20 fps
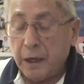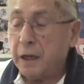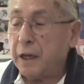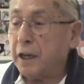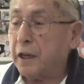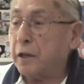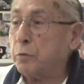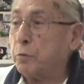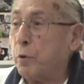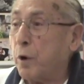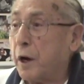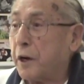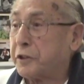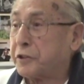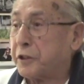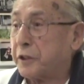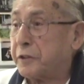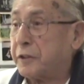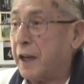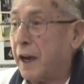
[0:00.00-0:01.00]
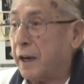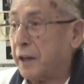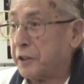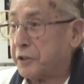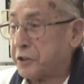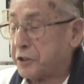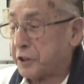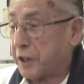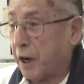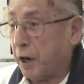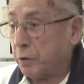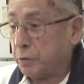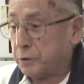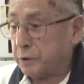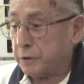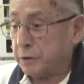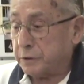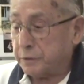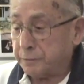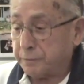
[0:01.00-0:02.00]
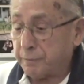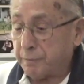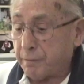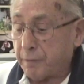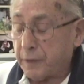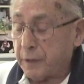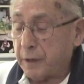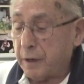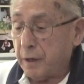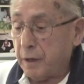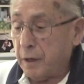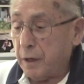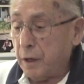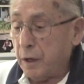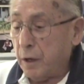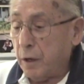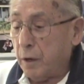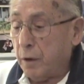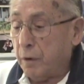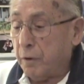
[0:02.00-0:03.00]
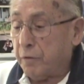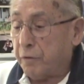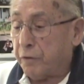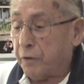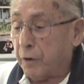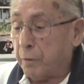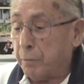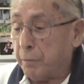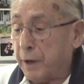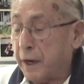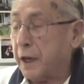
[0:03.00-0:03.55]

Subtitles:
In walks the talent scout from